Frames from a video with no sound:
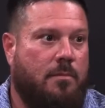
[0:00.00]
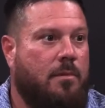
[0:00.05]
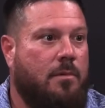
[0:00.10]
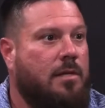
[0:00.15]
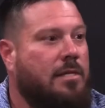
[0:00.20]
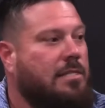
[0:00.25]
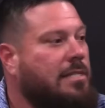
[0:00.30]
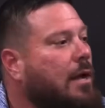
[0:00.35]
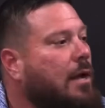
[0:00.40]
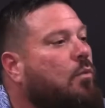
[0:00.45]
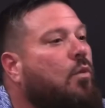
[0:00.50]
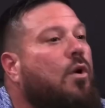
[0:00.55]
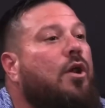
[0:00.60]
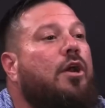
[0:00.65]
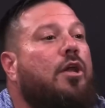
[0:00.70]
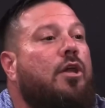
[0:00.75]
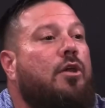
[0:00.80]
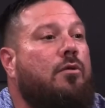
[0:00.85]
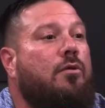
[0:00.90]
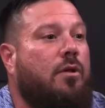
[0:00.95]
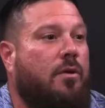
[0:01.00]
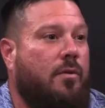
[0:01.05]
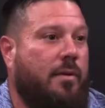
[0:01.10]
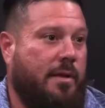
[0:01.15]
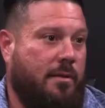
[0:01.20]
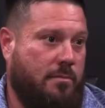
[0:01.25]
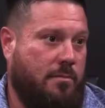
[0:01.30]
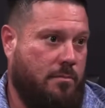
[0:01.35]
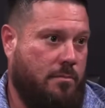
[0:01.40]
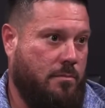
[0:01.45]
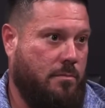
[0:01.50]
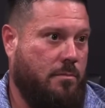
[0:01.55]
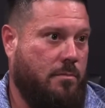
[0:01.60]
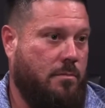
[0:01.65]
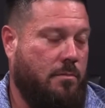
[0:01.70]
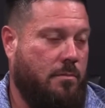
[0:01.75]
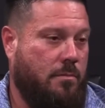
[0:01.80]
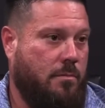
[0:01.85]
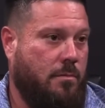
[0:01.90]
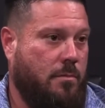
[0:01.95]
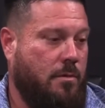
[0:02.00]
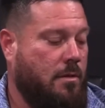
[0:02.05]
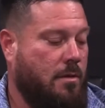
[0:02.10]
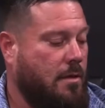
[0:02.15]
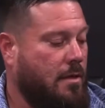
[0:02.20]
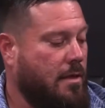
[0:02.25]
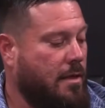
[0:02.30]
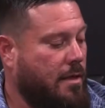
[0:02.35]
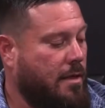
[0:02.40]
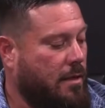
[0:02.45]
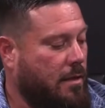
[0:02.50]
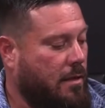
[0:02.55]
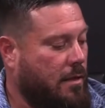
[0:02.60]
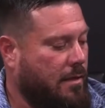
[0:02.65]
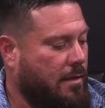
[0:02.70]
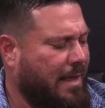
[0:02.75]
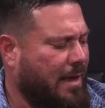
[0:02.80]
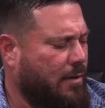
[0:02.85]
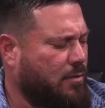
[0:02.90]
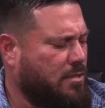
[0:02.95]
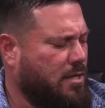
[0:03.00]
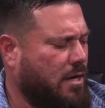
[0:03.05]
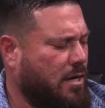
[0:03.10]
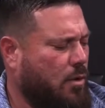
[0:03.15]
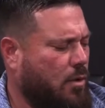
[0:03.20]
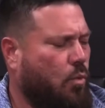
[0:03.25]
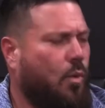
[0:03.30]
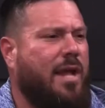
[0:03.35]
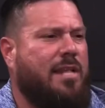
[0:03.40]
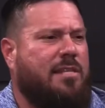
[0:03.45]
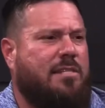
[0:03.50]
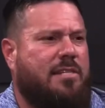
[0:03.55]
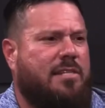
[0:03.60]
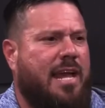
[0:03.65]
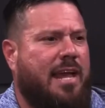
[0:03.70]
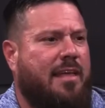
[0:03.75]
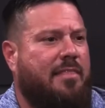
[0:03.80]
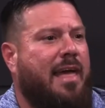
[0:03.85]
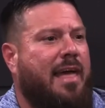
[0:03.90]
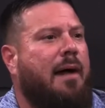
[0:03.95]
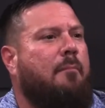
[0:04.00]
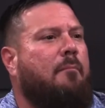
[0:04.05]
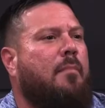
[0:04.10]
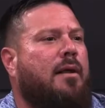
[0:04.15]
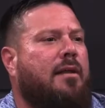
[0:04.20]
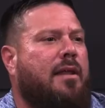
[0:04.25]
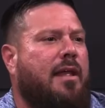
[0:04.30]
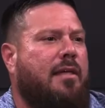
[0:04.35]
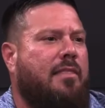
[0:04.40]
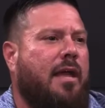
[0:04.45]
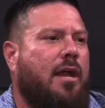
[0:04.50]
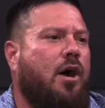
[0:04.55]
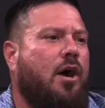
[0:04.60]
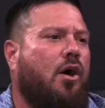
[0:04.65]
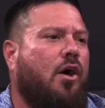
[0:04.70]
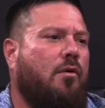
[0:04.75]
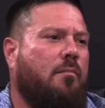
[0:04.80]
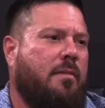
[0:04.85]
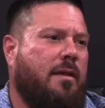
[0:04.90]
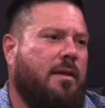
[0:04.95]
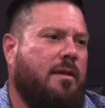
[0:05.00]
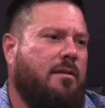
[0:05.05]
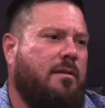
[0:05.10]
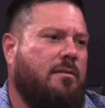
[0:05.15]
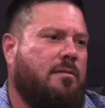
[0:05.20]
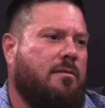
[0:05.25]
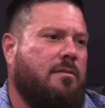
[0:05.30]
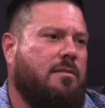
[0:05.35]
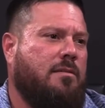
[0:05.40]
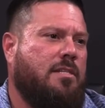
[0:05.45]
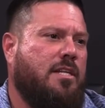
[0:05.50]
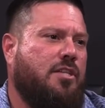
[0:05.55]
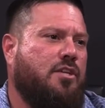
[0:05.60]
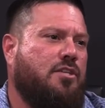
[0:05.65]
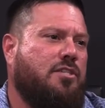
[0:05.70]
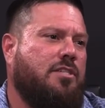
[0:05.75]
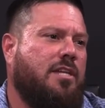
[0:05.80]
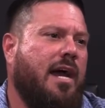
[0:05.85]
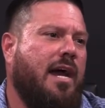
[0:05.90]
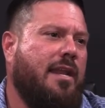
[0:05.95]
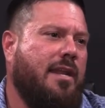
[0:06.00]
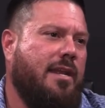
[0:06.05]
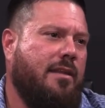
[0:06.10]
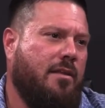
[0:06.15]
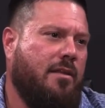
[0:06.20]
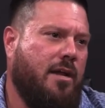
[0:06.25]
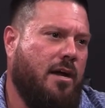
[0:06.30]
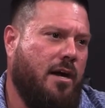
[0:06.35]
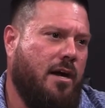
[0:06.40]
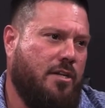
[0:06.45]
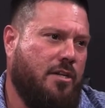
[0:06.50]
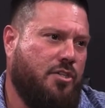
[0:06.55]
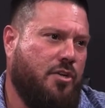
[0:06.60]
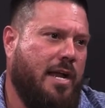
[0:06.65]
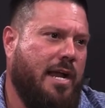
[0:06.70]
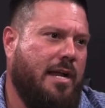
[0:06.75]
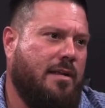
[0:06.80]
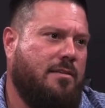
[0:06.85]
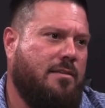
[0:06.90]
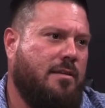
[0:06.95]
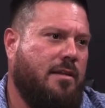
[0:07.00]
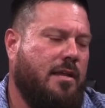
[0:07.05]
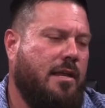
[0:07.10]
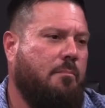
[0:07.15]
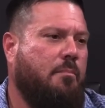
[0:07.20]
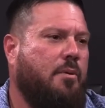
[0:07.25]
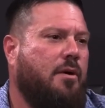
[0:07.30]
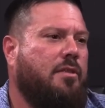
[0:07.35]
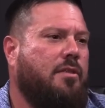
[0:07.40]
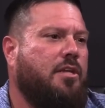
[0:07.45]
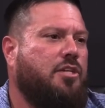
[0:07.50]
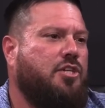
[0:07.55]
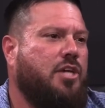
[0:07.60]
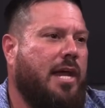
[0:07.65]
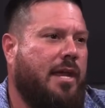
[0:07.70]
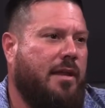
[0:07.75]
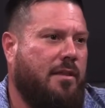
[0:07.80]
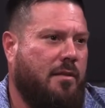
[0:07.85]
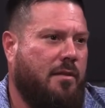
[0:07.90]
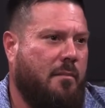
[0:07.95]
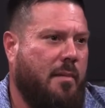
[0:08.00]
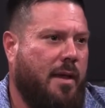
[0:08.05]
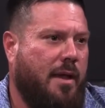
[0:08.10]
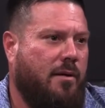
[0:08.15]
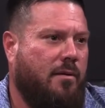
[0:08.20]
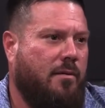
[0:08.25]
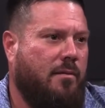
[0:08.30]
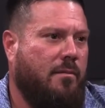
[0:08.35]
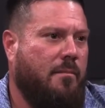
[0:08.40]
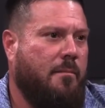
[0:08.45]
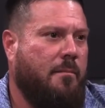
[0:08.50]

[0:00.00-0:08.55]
Say, what are you doing? That was on a Wednesday. That Monday, they called me, said they're signing the contract and putting the check in the mail.